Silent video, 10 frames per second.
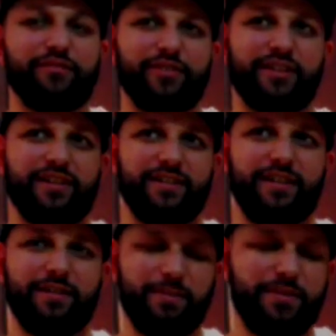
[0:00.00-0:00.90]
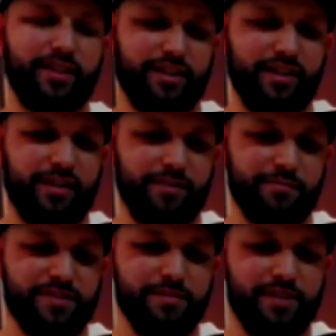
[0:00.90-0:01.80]
have. I'm gonna pick
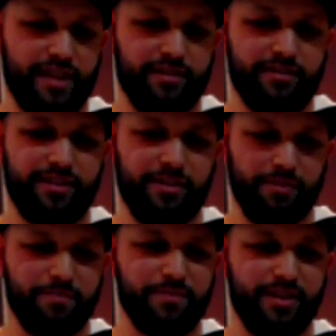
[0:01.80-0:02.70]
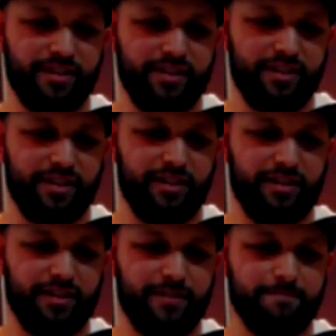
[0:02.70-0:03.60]
Team Canada, and I'm gonna pick.
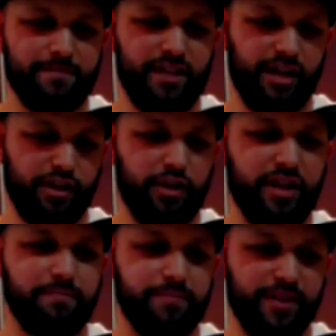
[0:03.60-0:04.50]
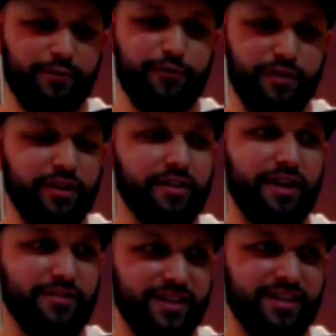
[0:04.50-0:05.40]
I'm gonna go ahead and pick Finland.
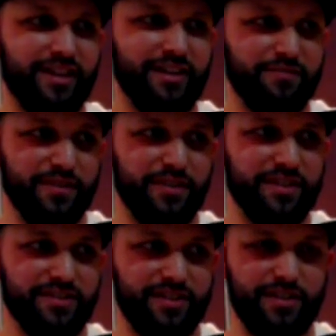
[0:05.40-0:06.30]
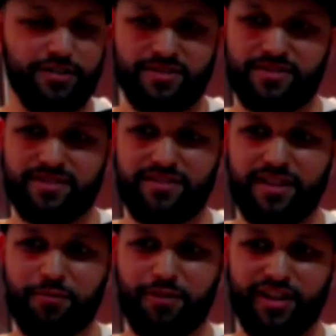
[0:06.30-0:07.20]
I think Finland is gonna just
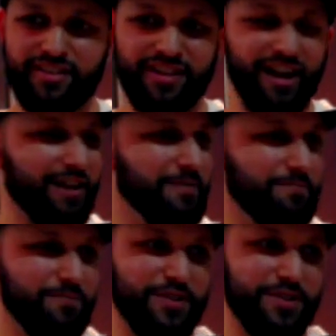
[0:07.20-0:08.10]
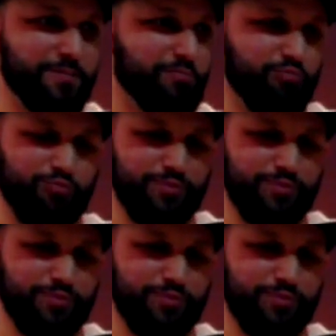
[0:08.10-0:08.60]
sneak one in there. Just,